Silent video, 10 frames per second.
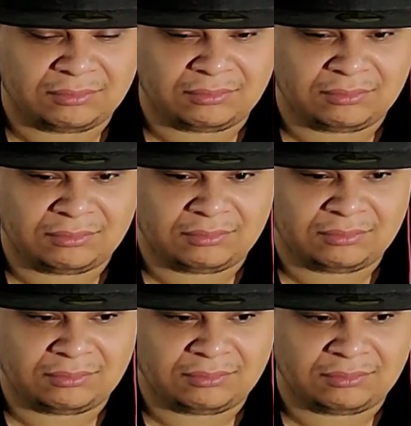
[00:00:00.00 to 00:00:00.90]

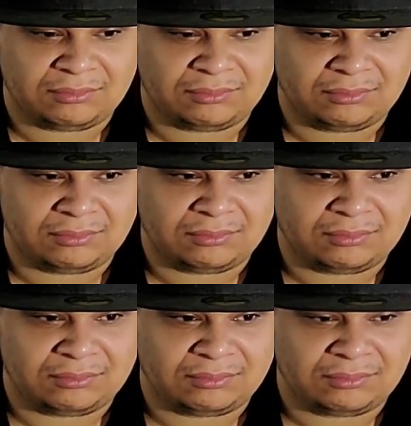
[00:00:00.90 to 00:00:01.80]

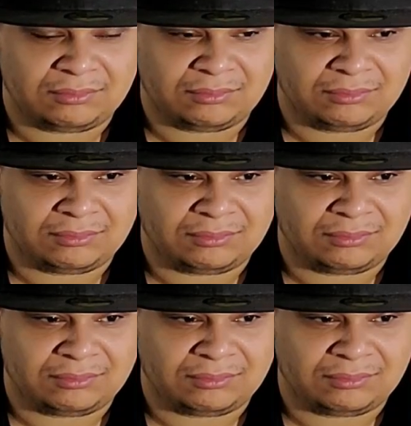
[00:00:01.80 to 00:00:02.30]
The person shown says nothing.